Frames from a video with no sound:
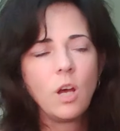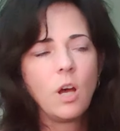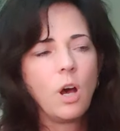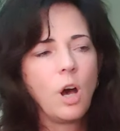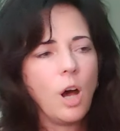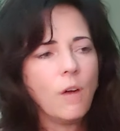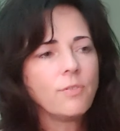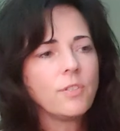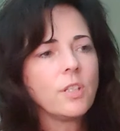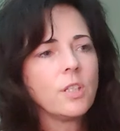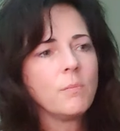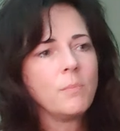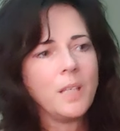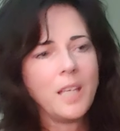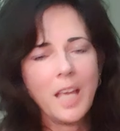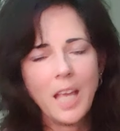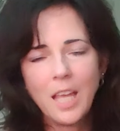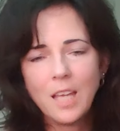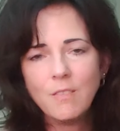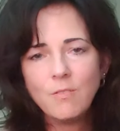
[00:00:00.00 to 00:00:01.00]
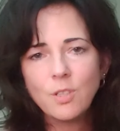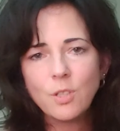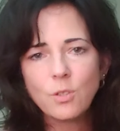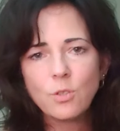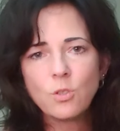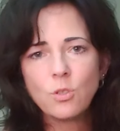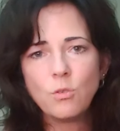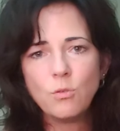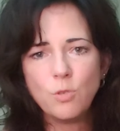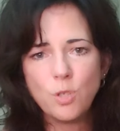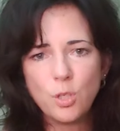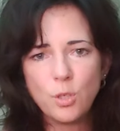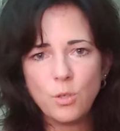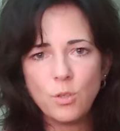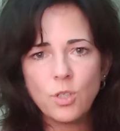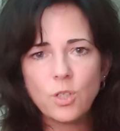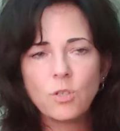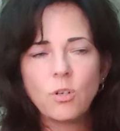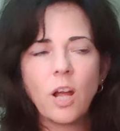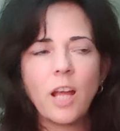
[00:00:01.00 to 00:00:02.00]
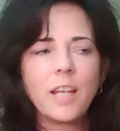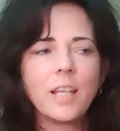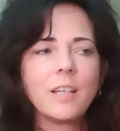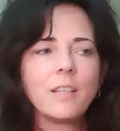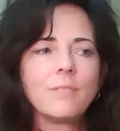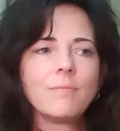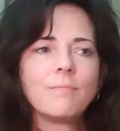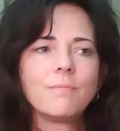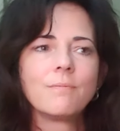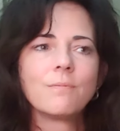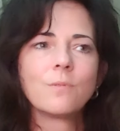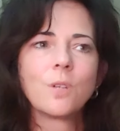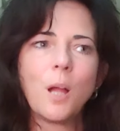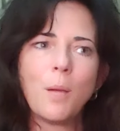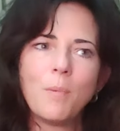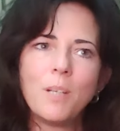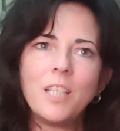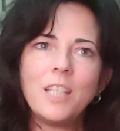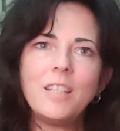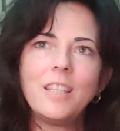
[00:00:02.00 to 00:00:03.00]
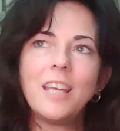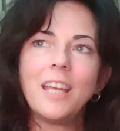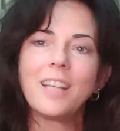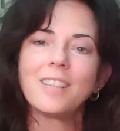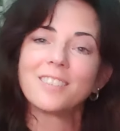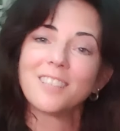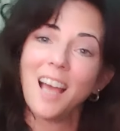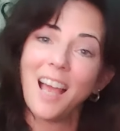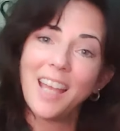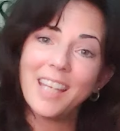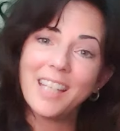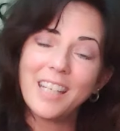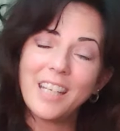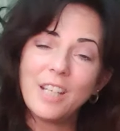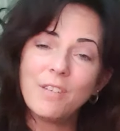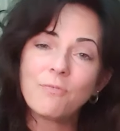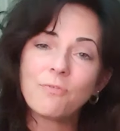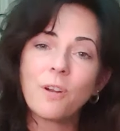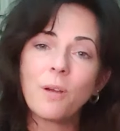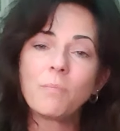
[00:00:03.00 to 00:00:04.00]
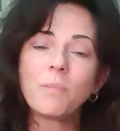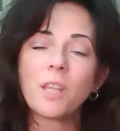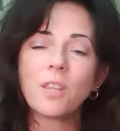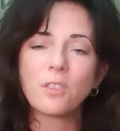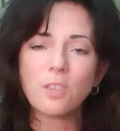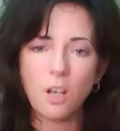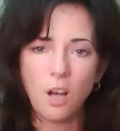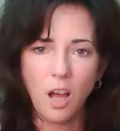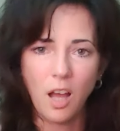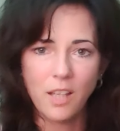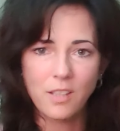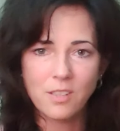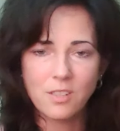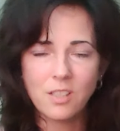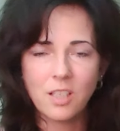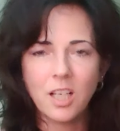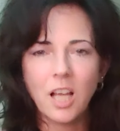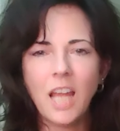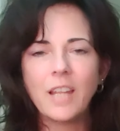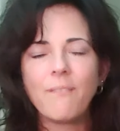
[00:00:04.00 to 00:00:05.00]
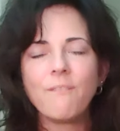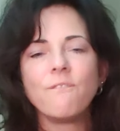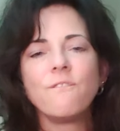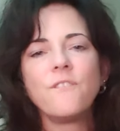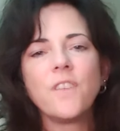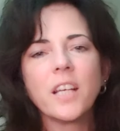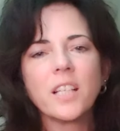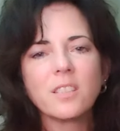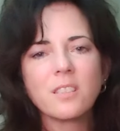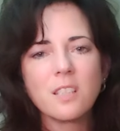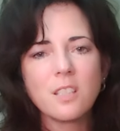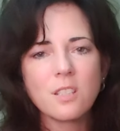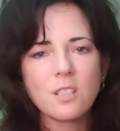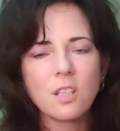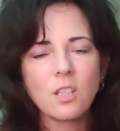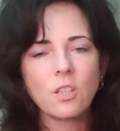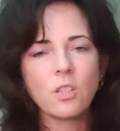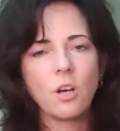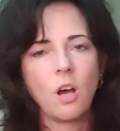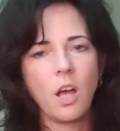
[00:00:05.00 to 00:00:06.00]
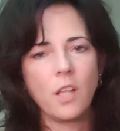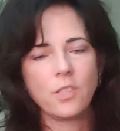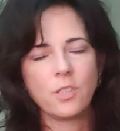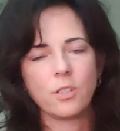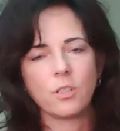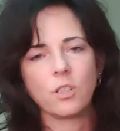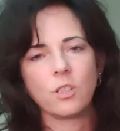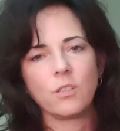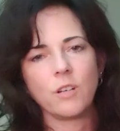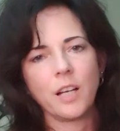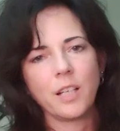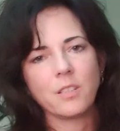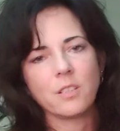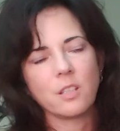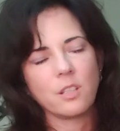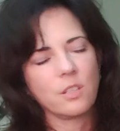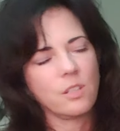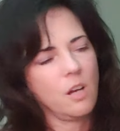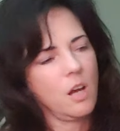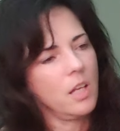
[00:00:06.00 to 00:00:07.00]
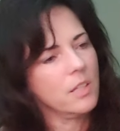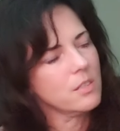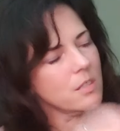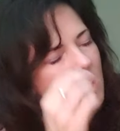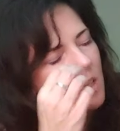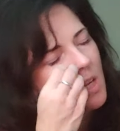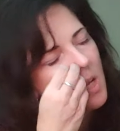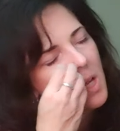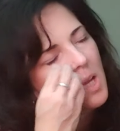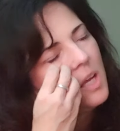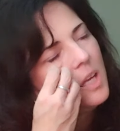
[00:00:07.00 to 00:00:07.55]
Often the behaviors you do to try to remedy the anxiety from the thoughts. It kind of fixes thoughts or corrects thoughts.